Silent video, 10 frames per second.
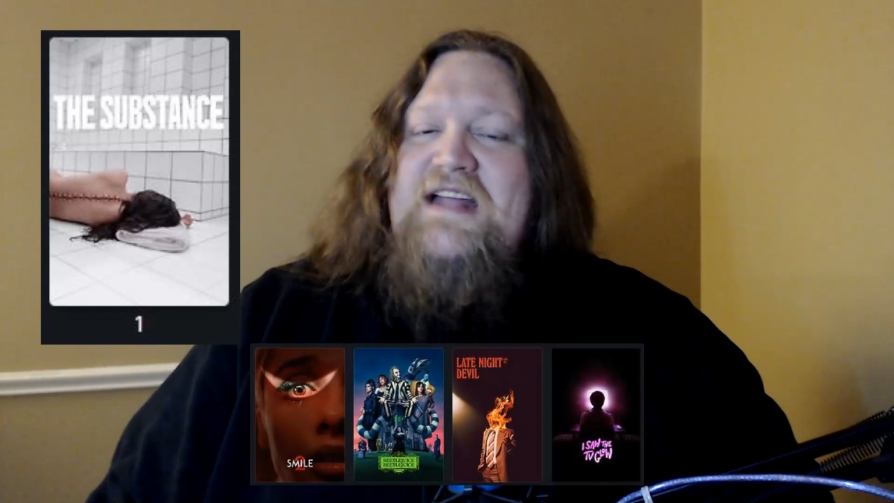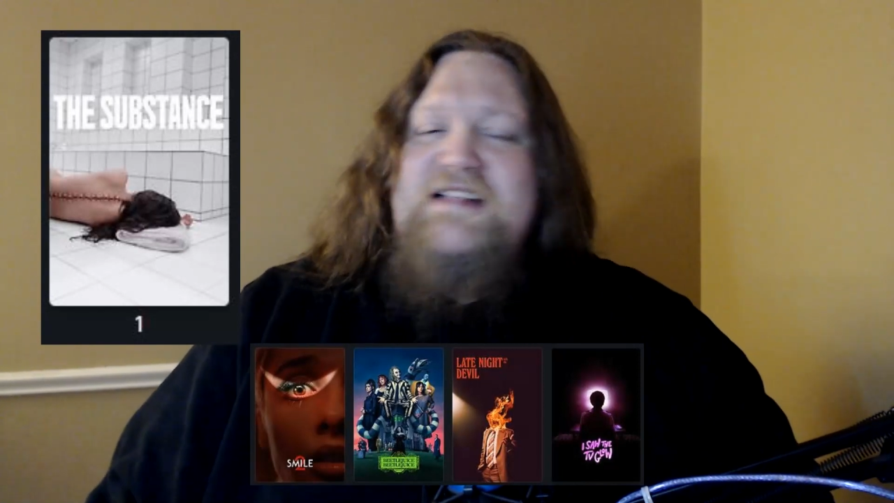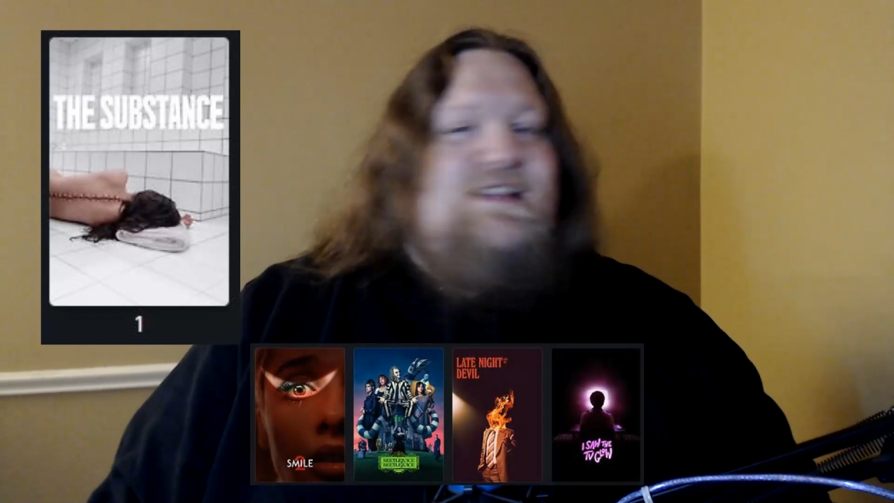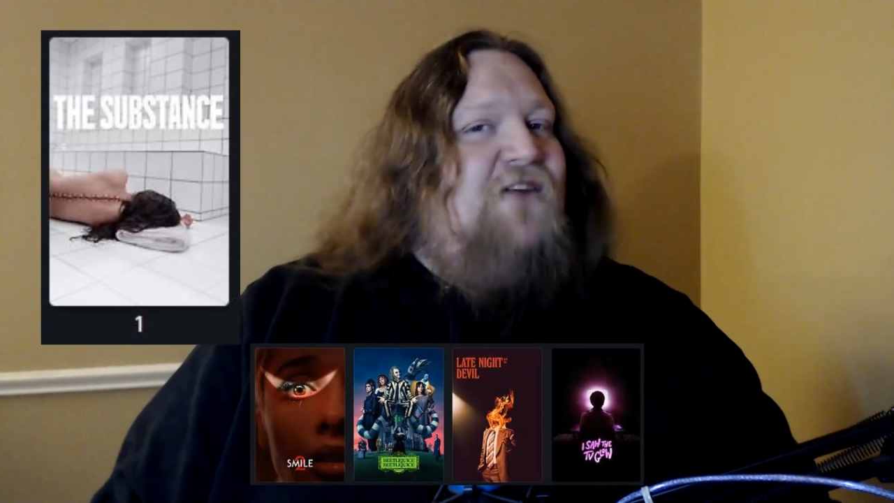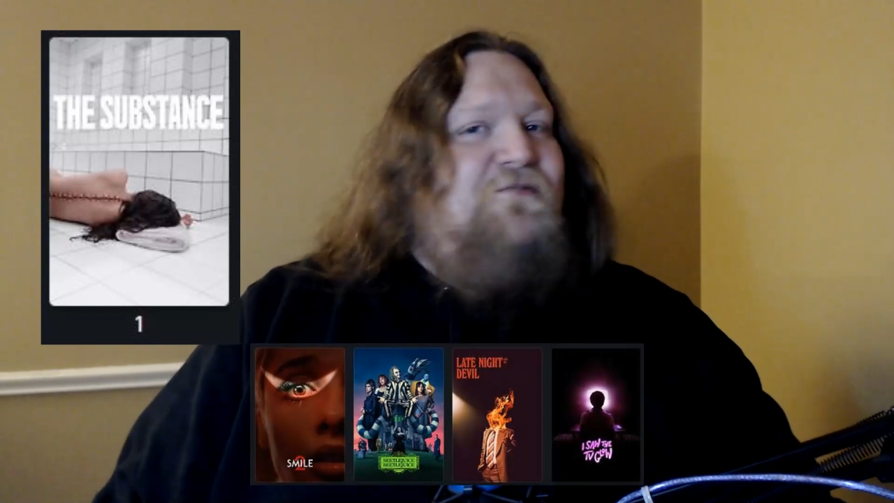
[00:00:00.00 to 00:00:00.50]

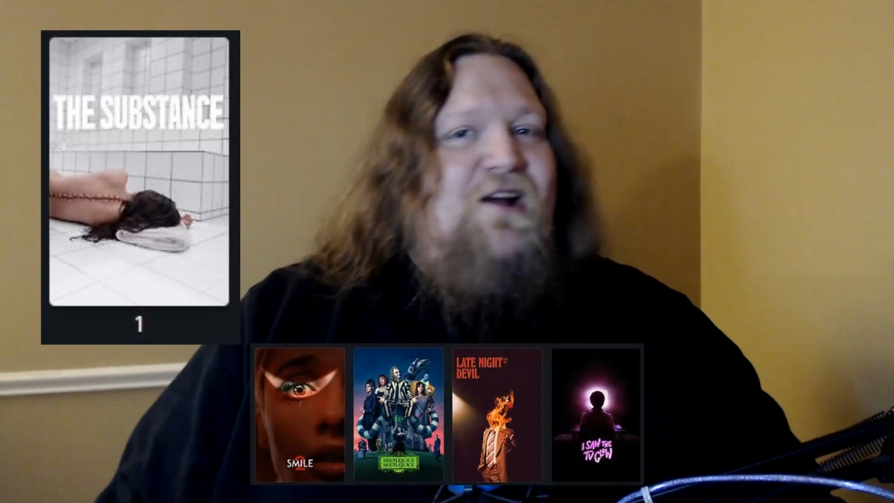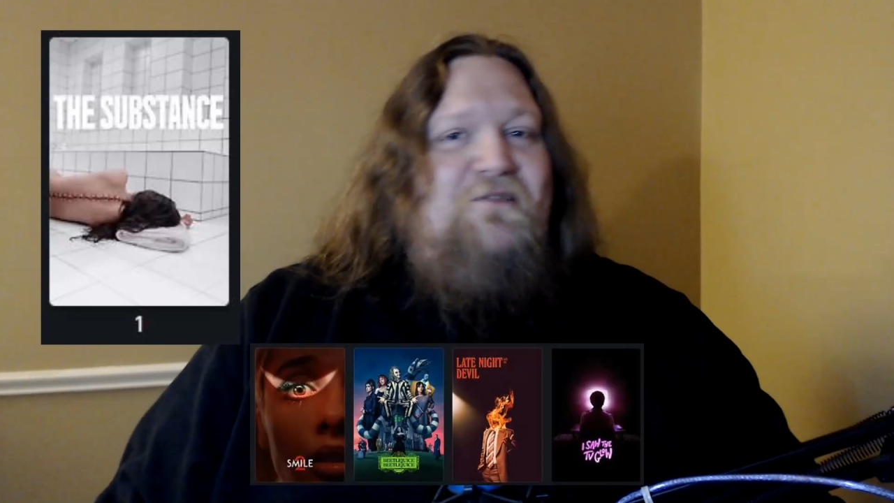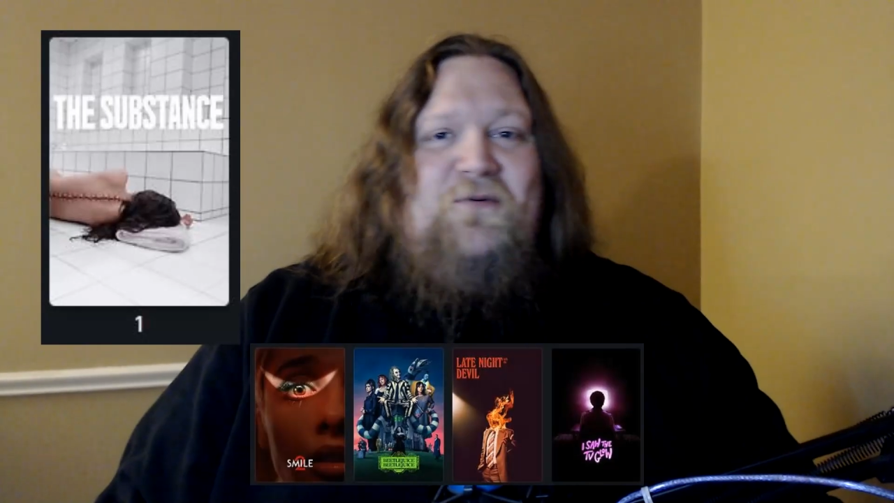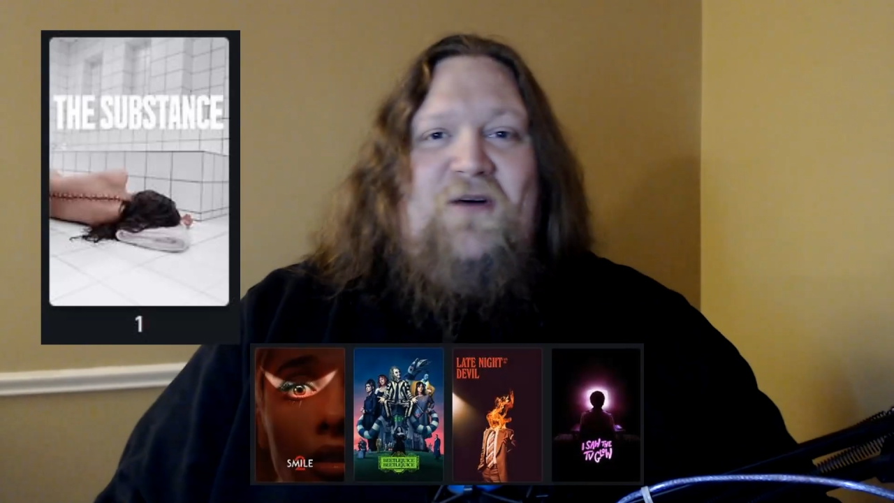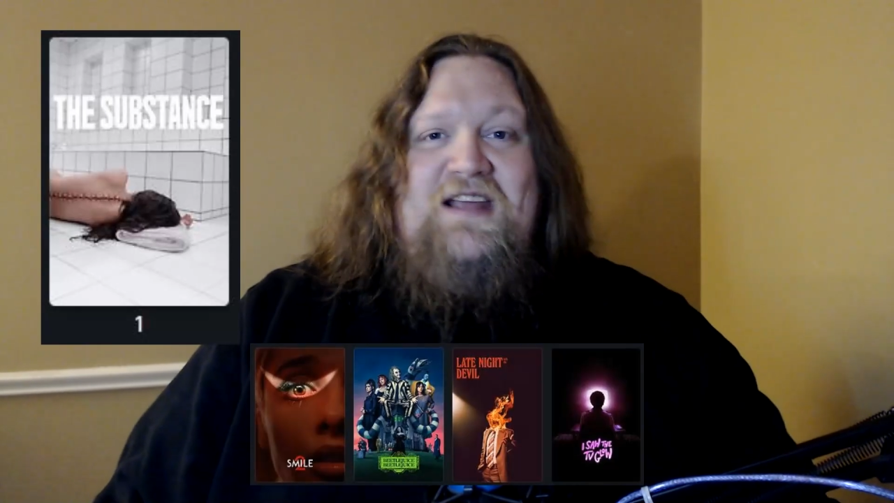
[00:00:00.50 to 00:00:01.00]
It's not for
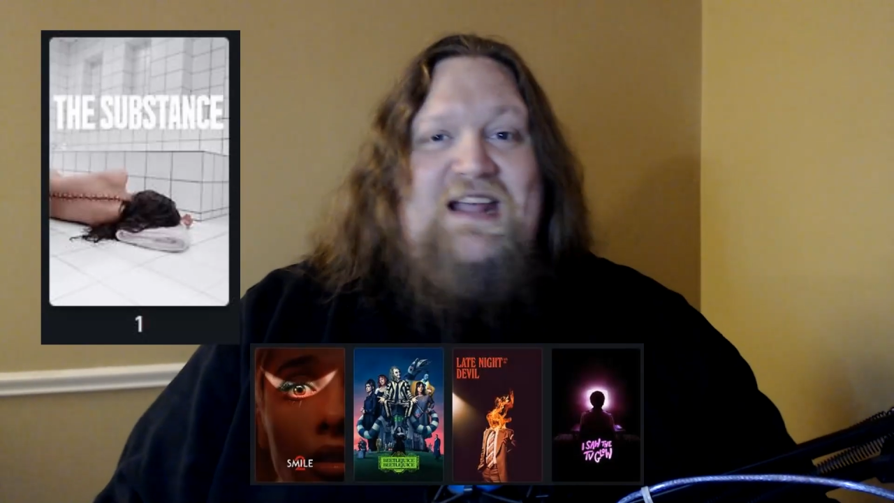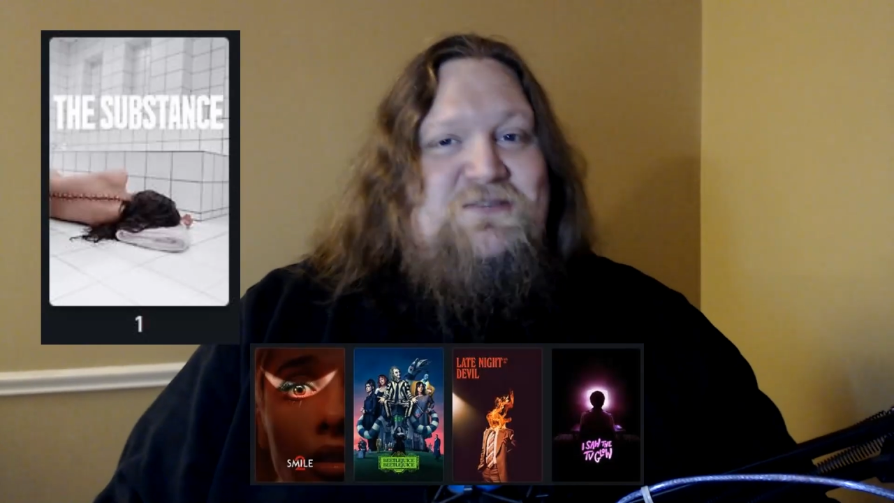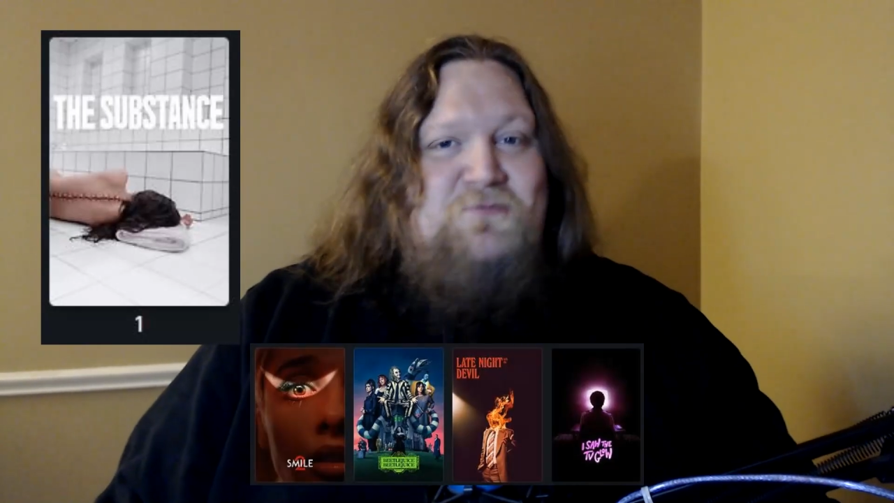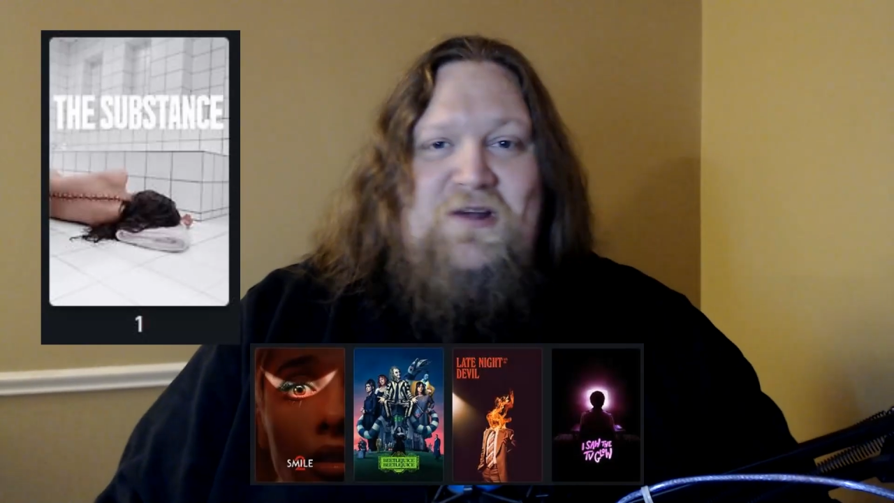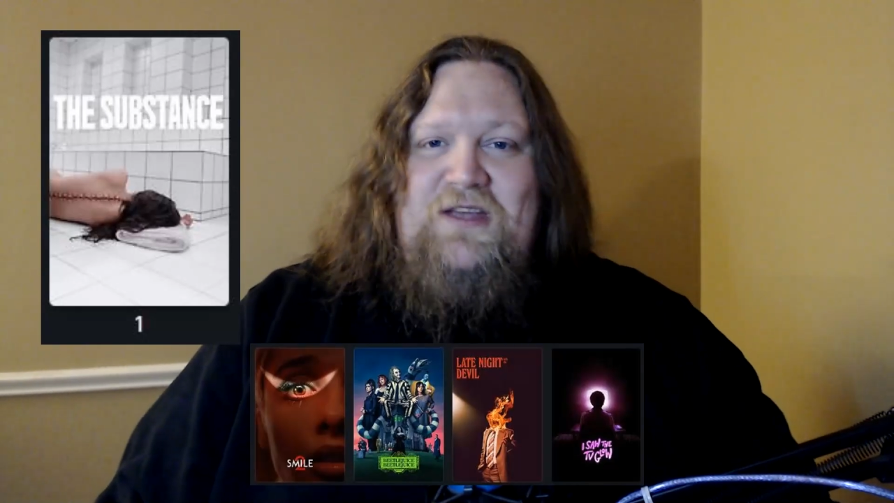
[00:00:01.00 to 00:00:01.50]
everyone.
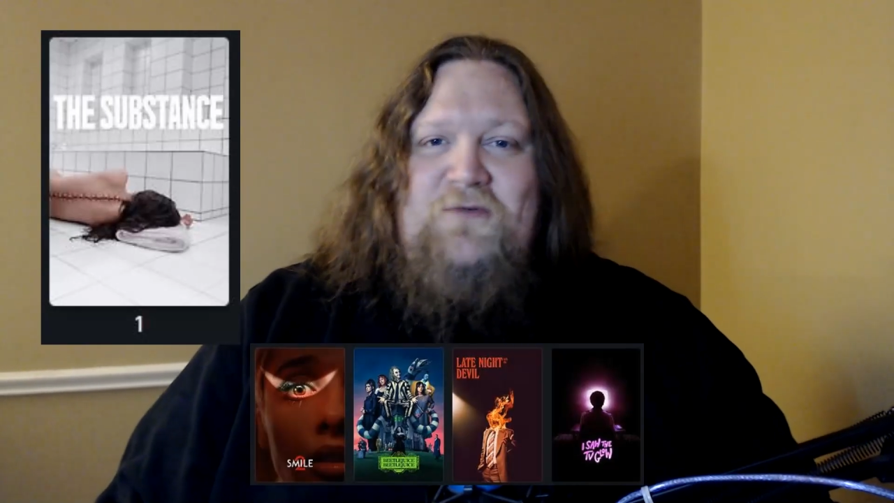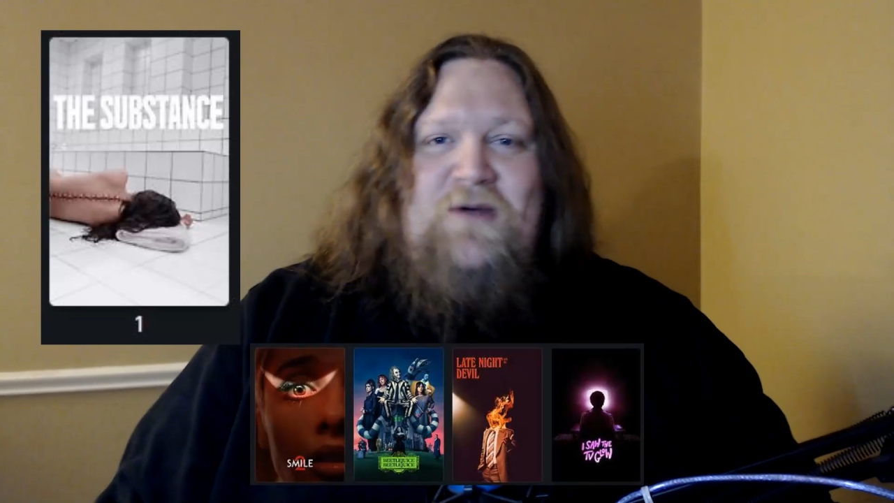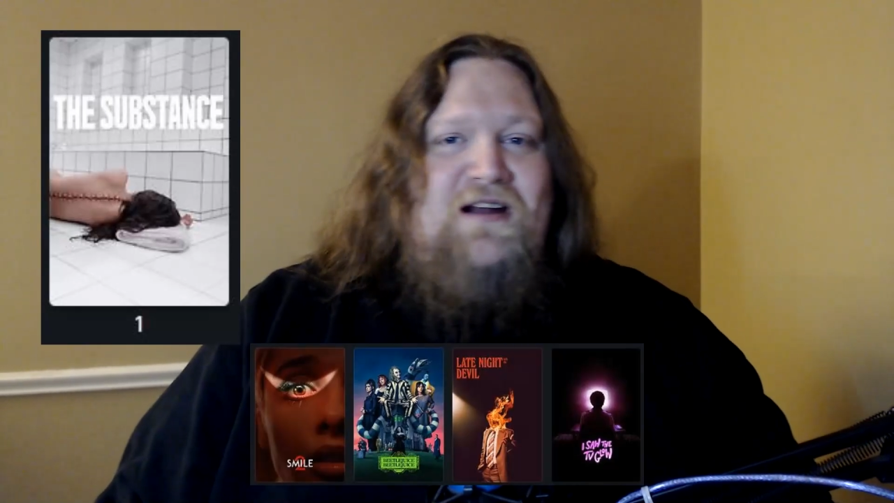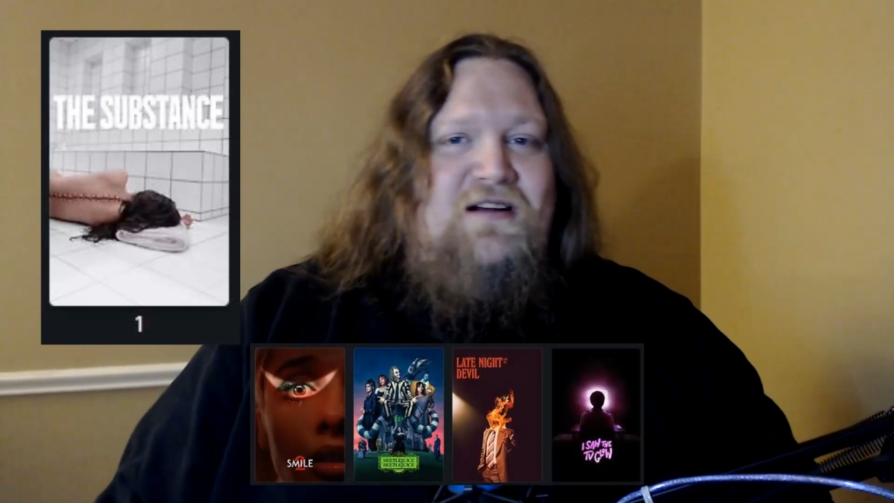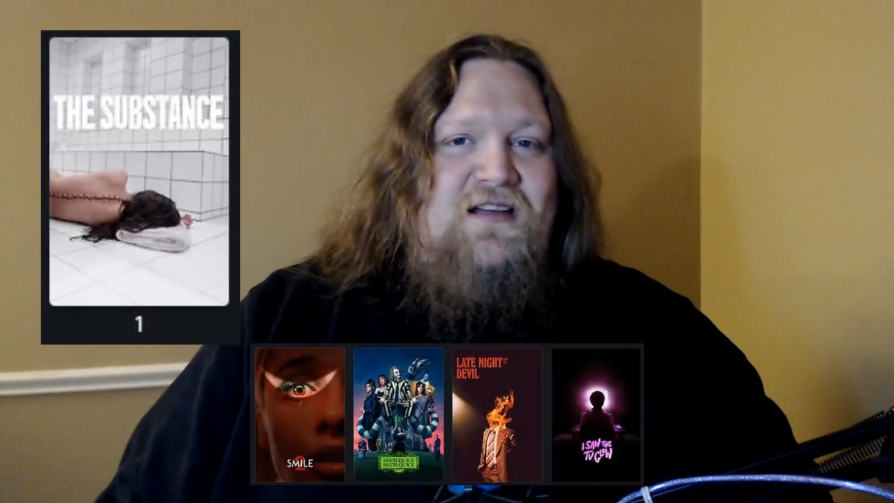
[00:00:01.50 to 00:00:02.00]
It's really
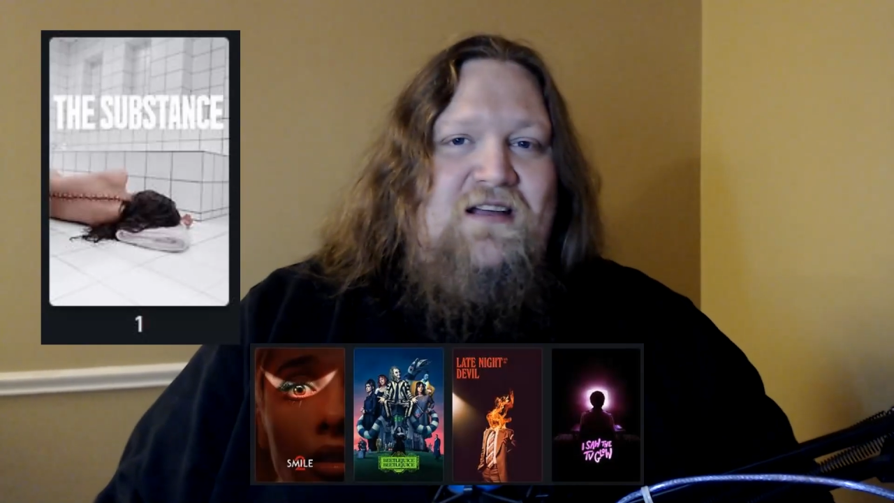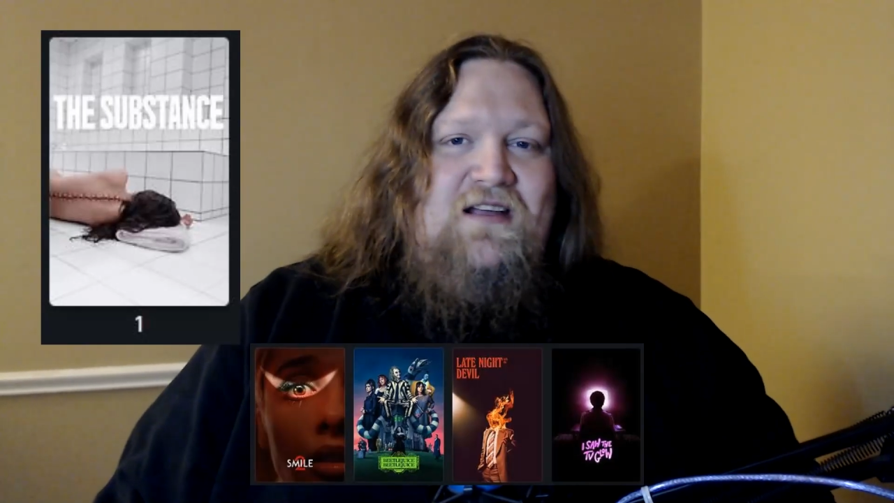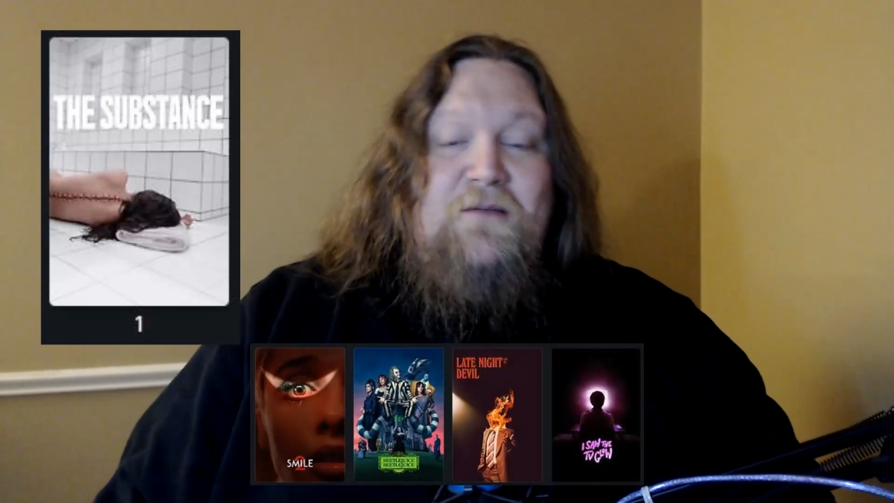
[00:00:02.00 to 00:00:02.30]
weird.